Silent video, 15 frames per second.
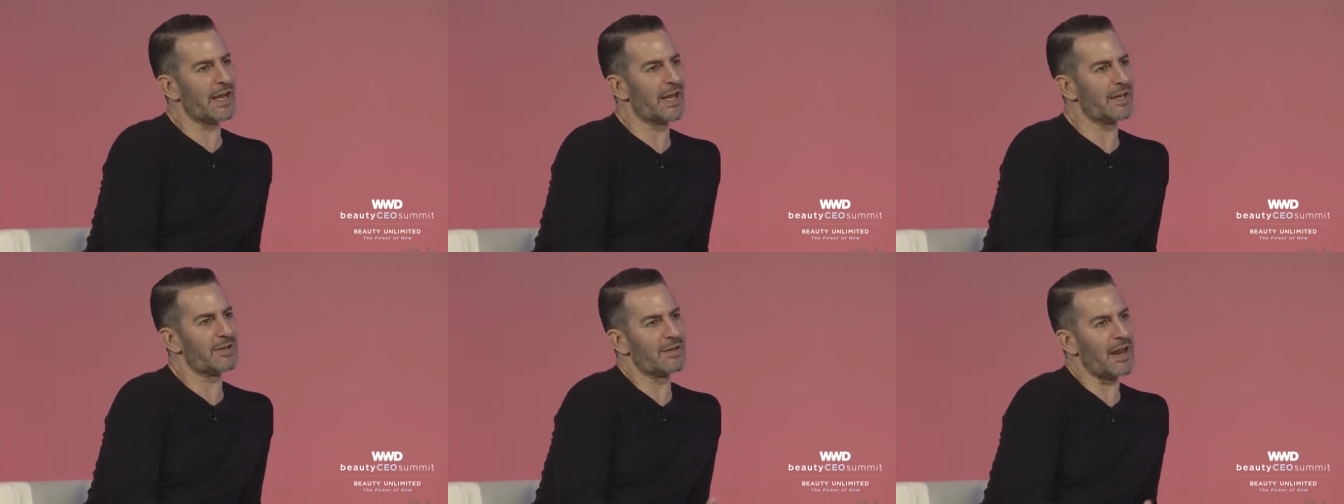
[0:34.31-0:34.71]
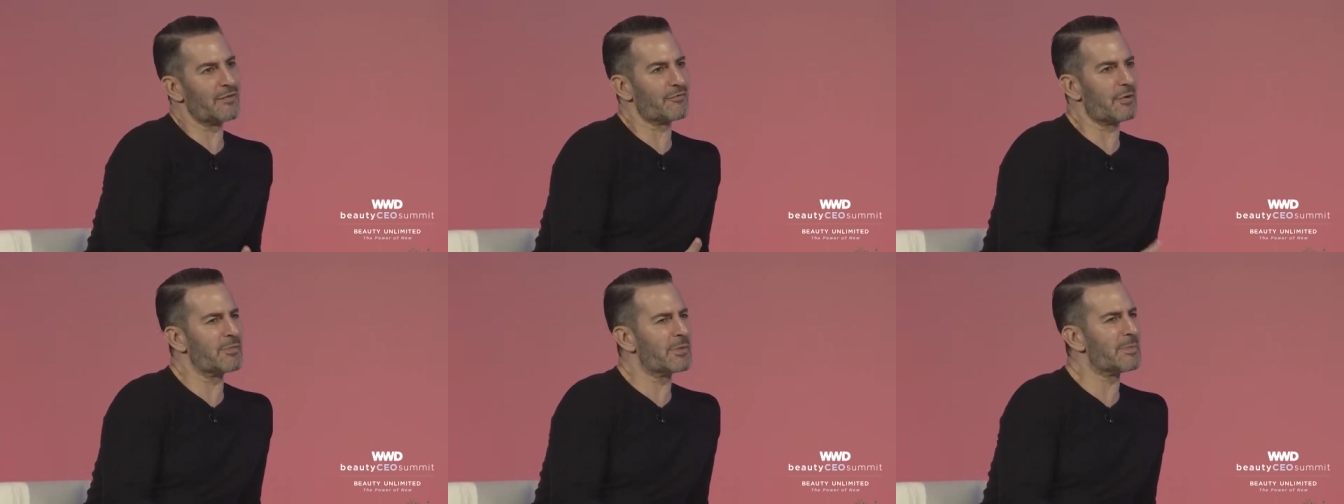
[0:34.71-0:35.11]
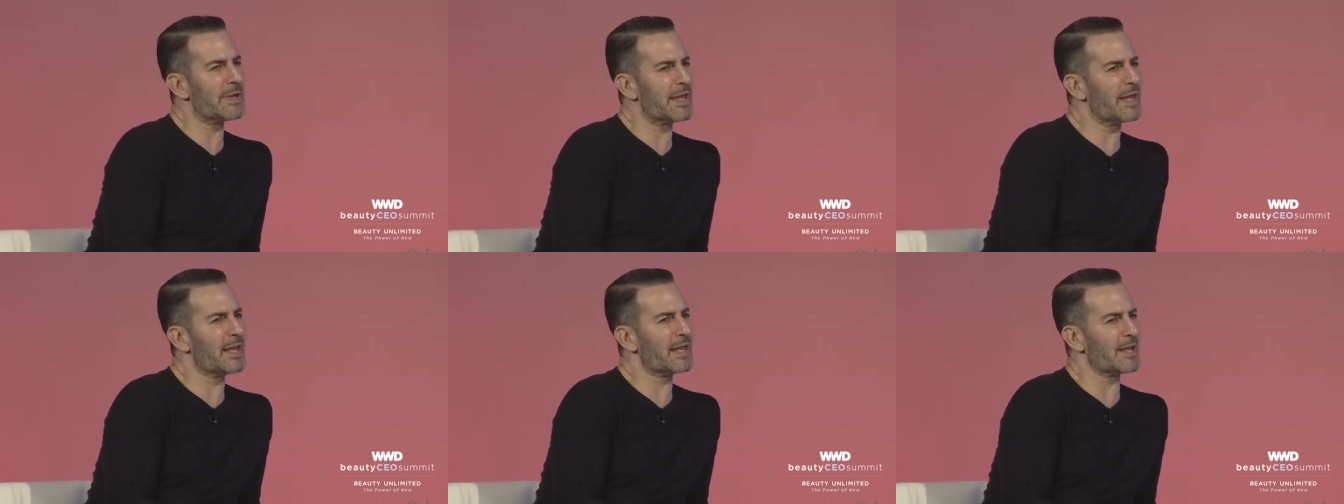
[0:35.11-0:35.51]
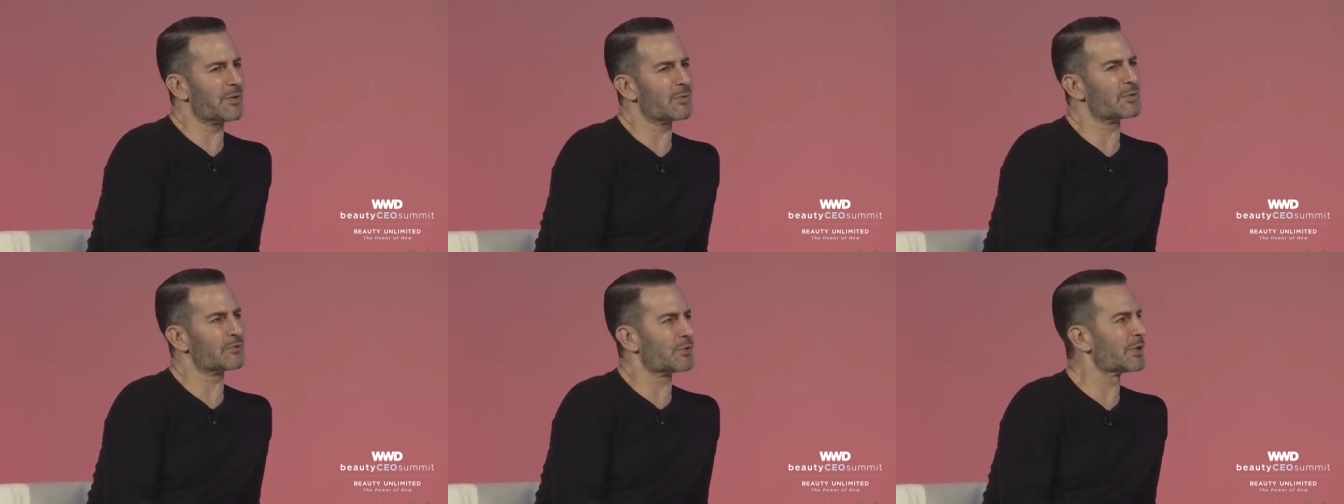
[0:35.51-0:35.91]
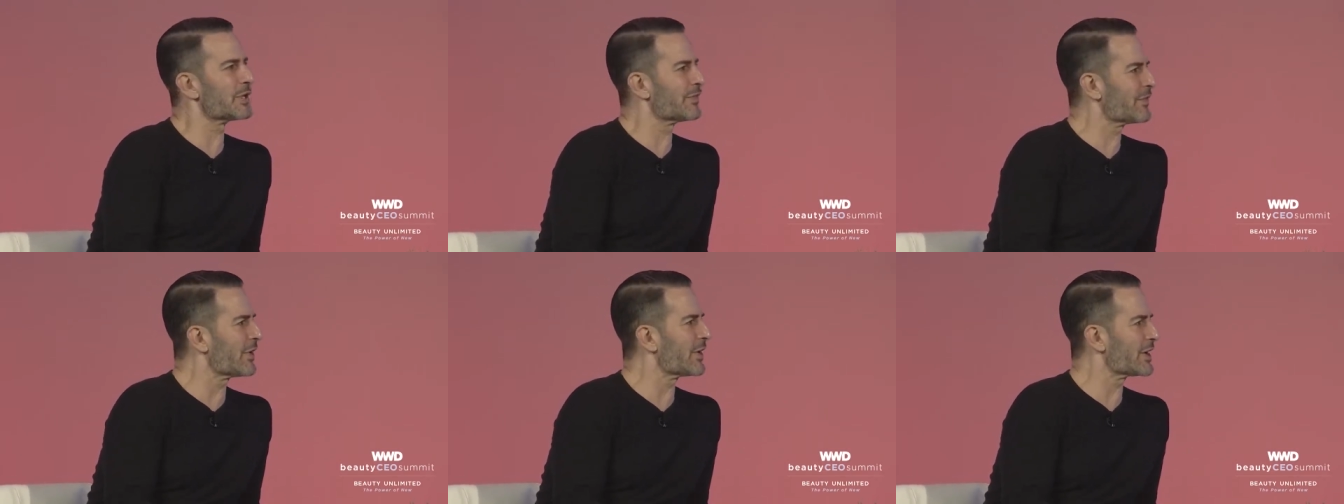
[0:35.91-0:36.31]
And from the beginning, it was
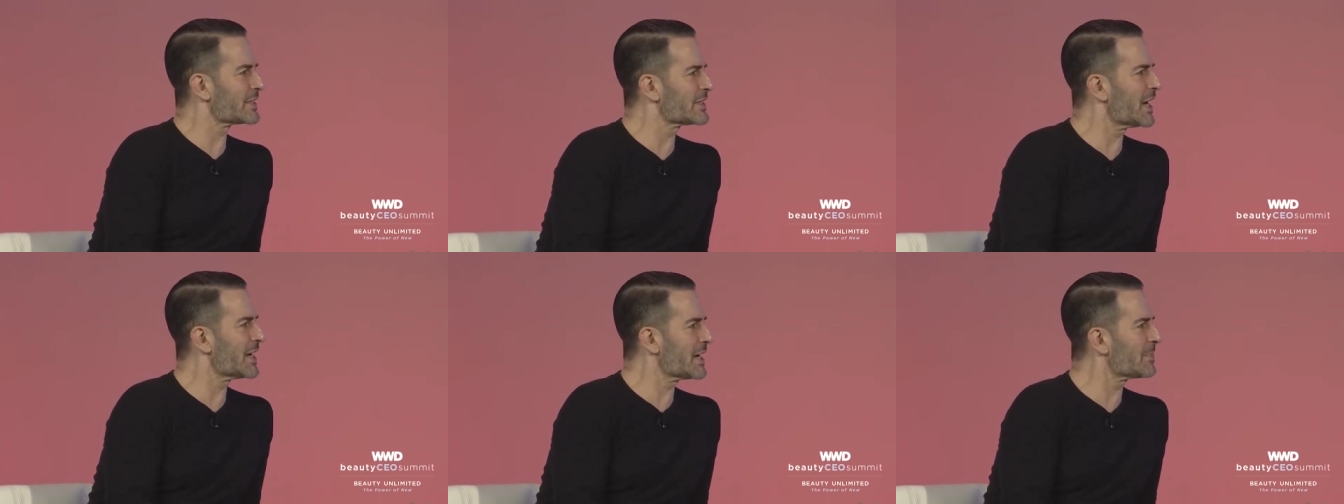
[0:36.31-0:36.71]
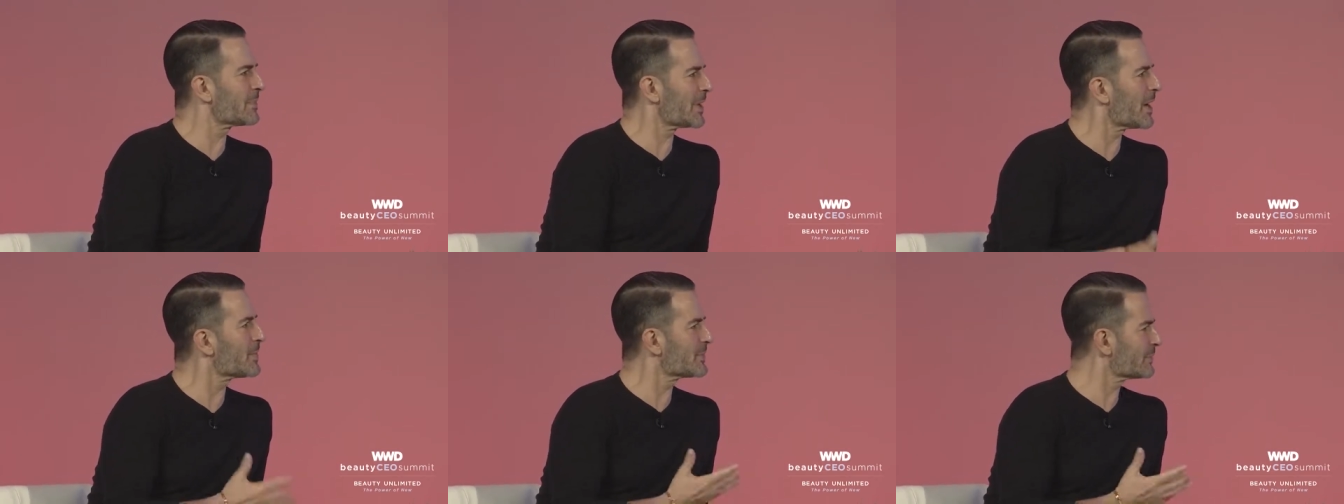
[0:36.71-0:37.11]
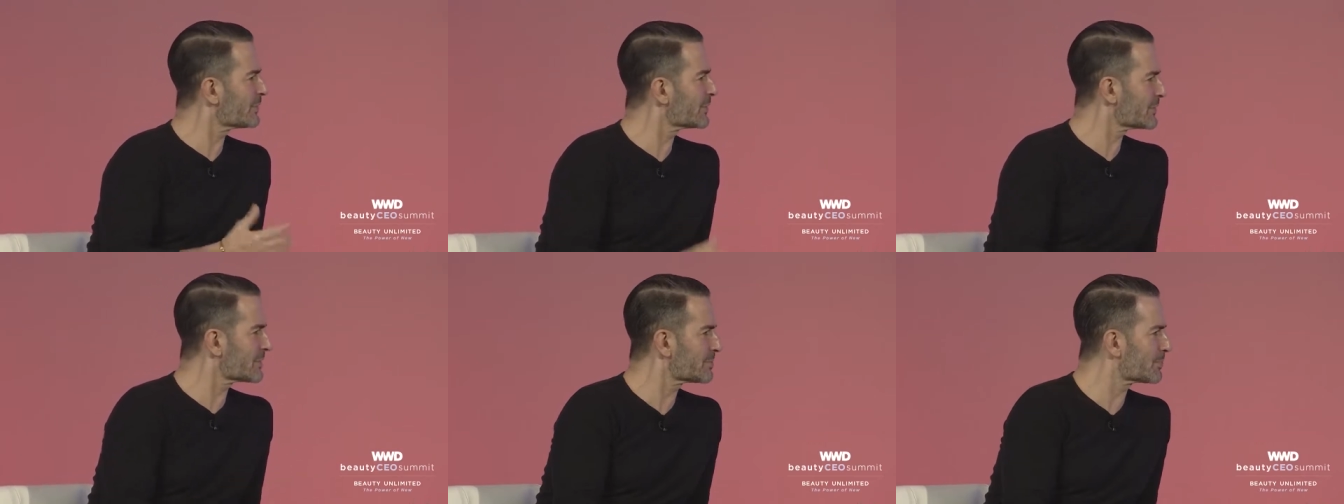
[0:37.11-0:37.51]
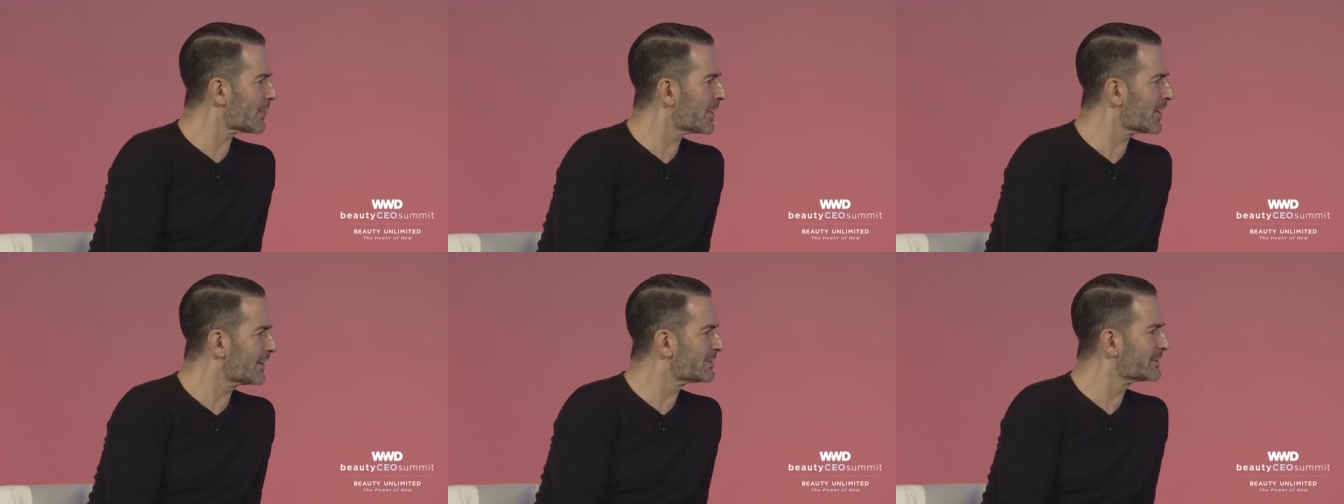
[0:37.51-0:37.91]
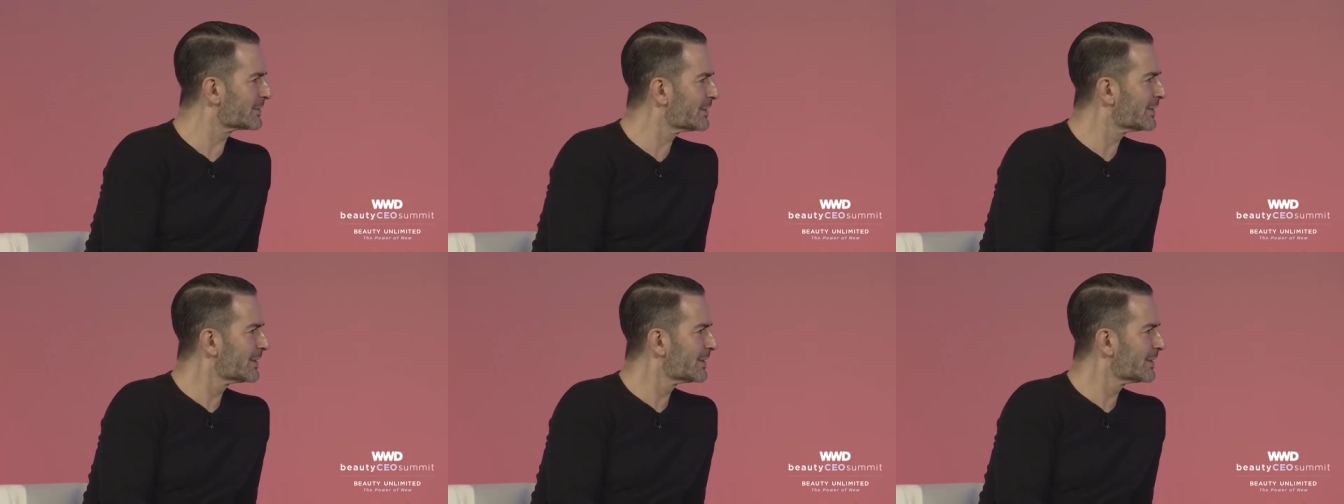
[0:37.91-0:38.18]
really very exciting, but I was really surprised.